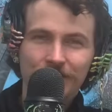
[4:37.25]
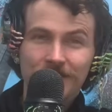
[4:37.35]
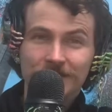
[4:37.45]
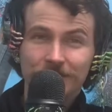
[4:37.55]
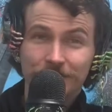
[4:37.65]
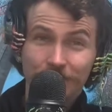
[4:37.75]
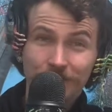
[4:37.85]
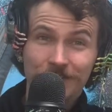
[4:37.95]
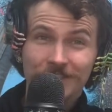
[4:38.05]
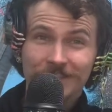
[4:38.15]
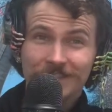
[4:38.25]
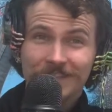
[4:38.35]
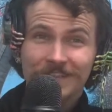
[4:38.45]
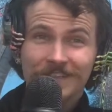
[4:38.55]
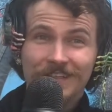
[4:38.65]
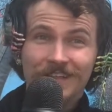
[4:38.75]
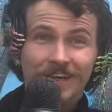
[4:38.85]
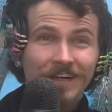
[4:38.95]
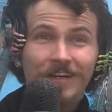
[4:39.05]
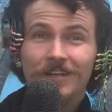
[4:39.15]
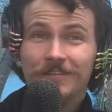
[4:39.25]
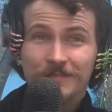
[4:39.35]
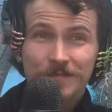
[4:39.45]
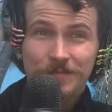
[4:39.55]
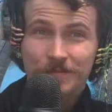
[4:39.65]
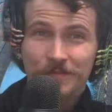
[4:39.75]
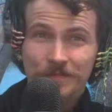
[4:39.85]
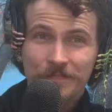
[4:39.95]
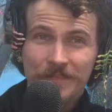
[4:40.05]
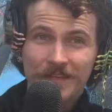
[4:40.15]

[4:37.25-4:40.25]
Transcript: piece of dirt on all these people.